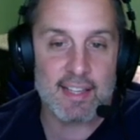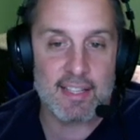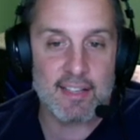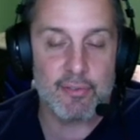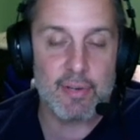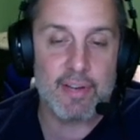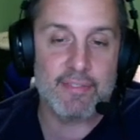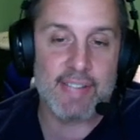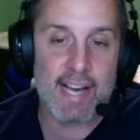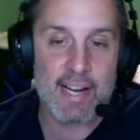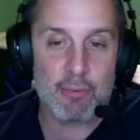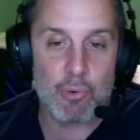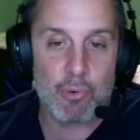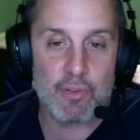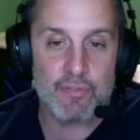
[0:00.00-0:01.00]
Then if we have 9
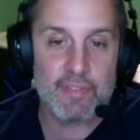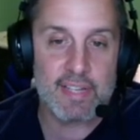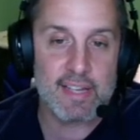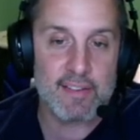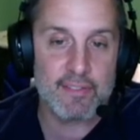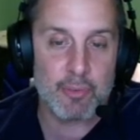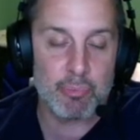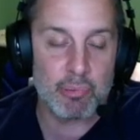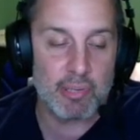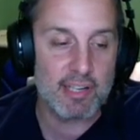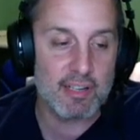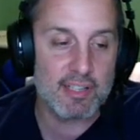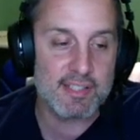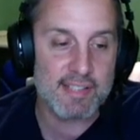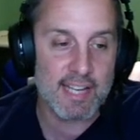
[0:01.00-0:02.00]
or more, if a
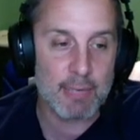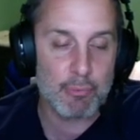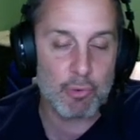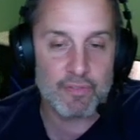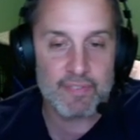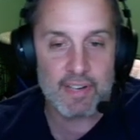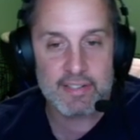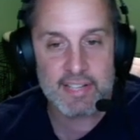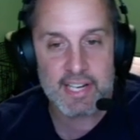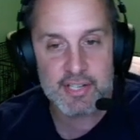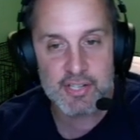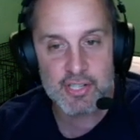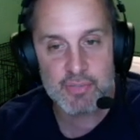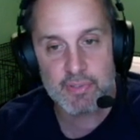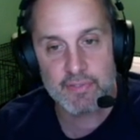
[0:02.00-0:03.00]
player has 9 or more
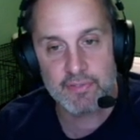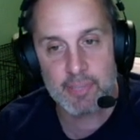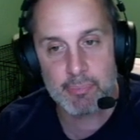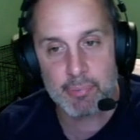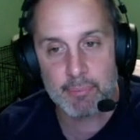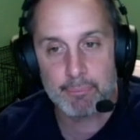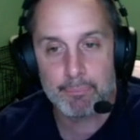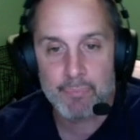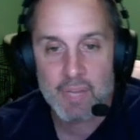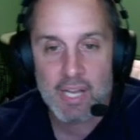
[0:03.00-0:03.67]
foundations, we flip him.